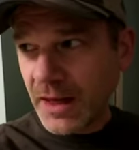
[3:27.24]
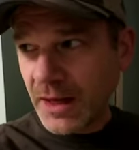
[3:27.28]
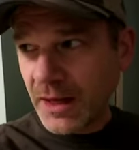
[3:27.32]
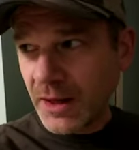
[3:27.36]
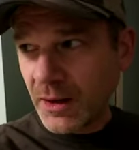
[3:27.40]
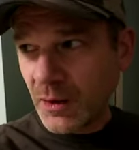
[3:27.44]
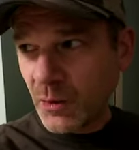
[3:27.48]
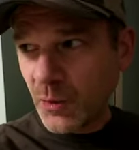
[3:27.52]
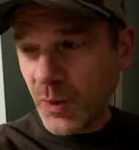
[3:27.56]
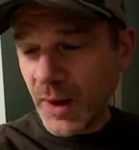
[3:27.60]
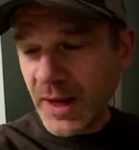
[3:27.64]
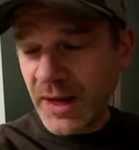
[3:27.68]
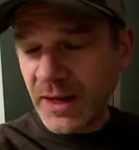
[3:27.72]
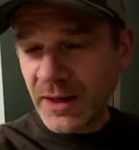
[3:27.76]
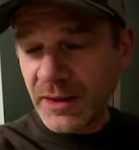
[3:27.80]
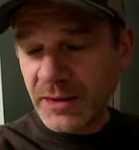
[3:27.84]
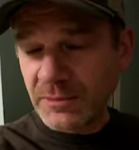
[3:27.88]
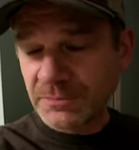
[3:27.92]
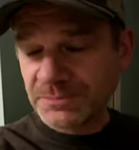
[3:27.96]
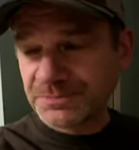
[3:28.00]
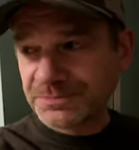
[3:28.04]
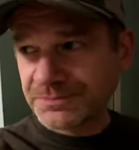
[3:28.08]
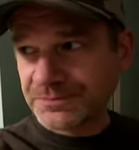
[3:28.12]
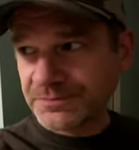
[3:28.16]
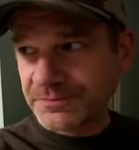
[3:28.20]
well,
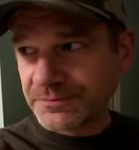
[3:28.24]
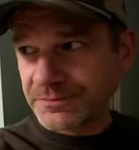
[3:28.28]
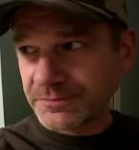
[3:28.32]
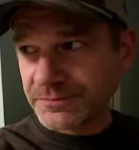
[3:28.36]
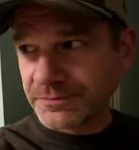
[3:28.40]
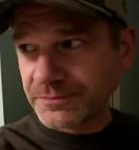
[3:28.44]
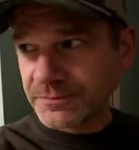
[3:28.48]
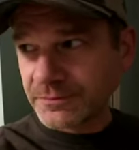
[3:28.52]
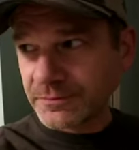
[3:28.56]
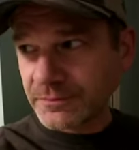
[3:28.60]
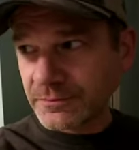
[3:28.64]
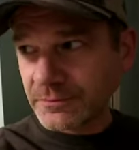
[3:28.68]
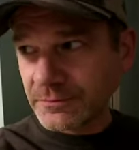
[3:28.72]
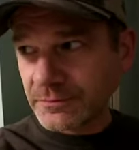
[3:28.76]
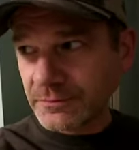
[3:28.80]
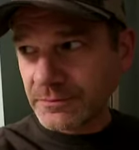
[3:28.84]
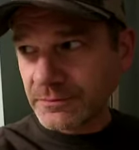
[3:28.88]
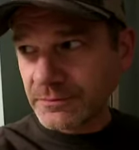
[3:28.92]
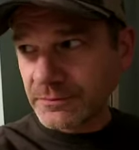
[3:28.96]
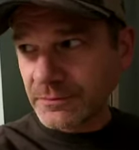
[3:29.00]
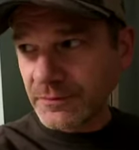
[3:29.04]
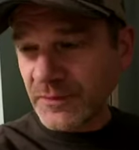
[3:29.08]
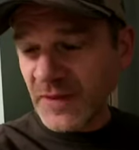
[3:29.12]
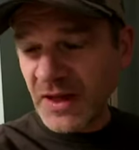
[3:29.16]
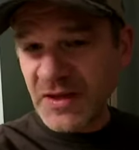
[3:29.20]

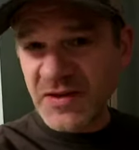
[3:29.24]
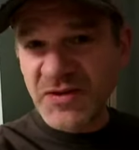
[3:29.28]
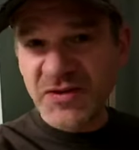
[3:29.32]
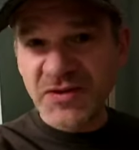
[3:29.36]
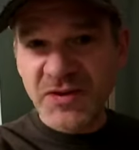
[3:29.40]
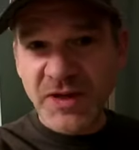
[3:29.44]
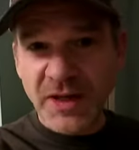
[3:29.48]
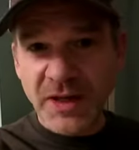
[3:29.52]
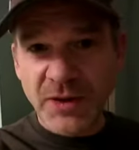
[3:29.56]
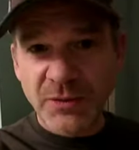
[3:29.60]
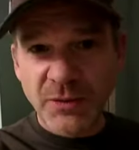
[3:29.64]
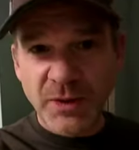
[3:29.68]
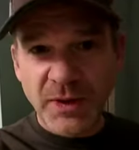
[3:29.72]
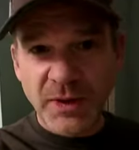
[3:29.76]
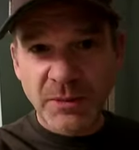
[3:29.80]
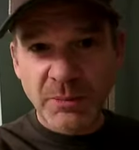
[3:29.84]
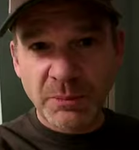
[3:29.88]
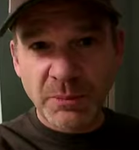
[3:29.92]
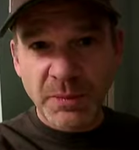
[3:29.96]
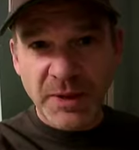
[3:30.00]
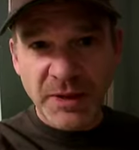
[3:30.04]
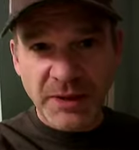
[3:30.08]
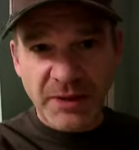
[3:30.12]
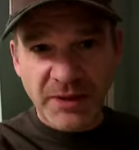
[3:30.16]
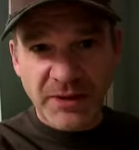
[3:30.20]
secret
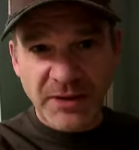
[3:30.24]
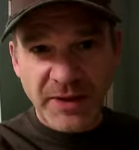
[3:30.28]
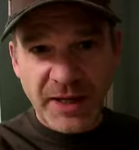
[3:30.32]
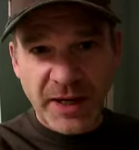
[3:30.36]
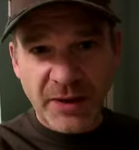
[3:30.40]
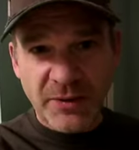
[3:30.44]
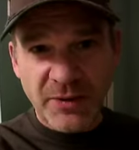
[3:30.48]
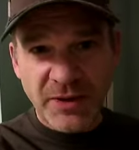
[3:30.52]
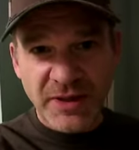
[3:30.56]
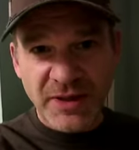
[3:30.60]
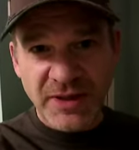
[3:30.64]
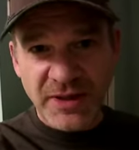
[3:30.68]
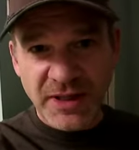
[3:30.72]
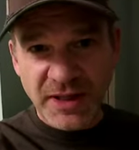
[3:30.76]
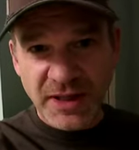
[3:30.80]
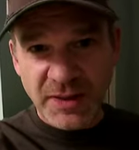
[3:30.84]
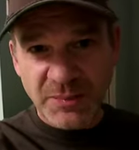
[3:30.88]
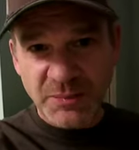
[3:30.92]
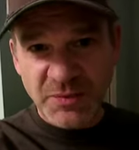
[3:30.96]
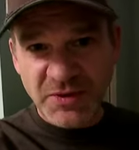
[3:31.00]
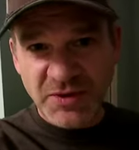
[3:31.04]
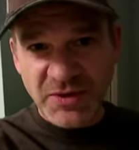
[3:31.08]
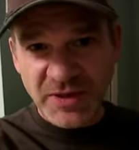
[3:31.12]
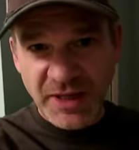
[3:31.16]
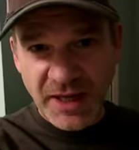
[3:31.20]
military deep
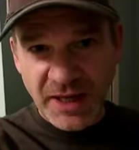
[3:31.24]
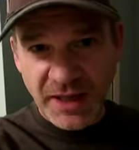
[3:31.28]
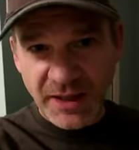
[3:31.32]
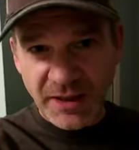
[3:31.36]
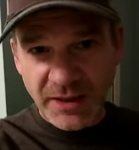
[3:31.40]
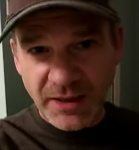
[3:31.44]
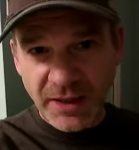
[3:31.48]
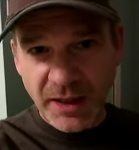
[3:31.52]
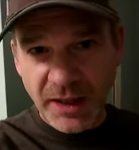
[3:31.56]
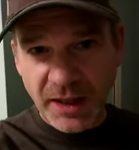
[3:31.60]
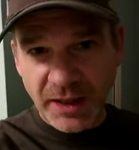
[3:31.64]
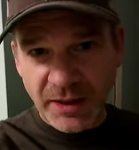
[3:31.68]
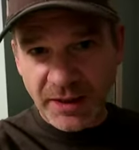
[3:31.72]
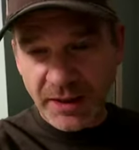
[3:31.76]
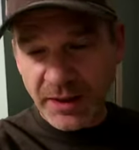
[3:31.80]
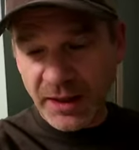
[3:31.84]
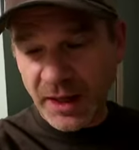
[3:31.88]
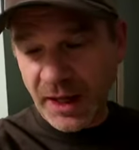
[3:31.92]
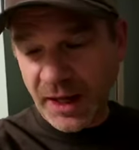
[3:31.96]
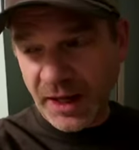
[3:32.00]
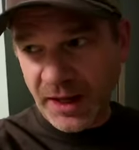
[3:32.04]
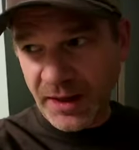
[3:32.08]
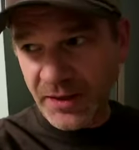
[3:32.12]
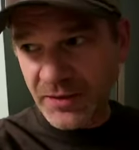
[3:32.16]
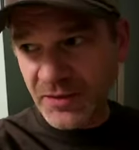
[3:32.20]
state kind of
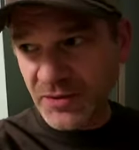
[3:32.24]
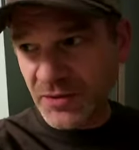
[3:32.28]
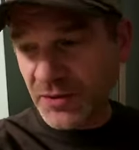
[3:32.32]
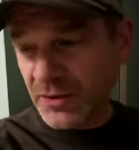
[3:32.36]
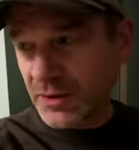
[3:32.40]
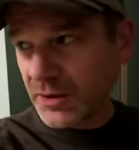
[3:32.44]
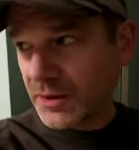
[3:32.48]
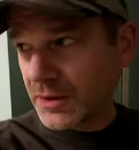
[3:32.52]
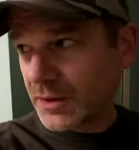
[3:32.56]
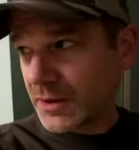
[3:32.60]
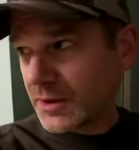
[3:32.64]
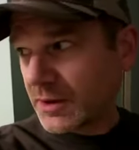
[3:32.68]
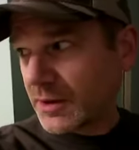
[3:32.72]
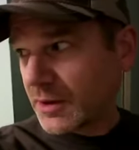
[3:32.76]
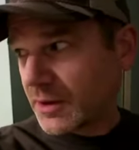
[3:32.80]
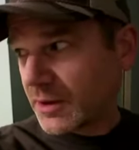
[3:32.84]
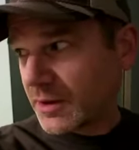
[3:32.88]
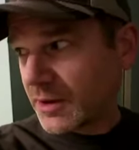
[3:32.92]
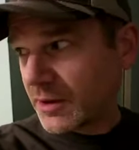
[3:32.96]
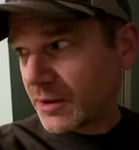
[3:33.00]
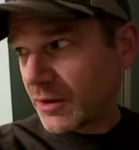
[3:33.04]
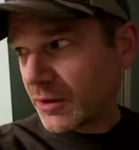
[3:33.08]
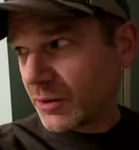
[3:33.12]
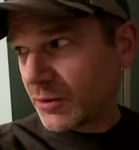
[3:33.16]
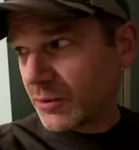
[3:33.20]
guys.
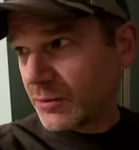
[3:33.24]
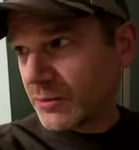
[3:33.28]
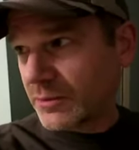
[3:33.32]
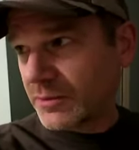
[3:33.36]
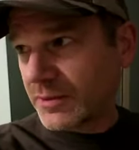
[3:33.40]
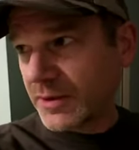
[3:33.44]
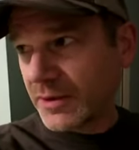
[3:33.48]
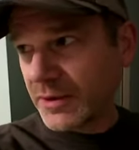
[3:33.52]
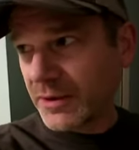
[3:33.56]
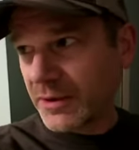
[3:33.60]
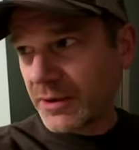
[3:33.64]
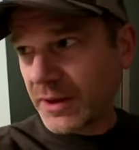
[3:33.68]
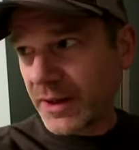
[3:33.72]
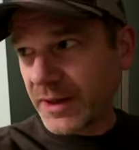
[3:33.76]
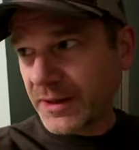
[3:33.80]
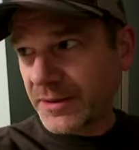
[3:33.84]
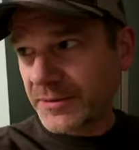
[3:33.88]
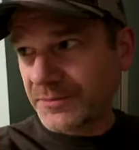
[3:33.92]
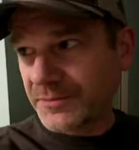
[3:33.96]
They're like,